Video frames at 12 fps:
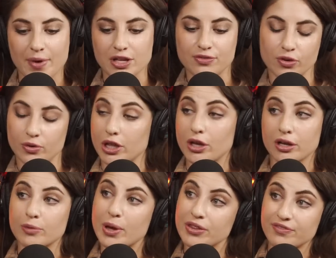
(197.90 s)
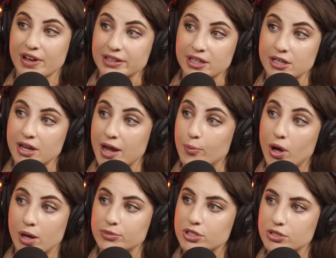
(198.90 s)
bet you feel really good about the fact that I
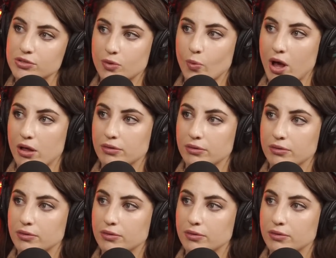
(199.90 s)
bombed and you did well.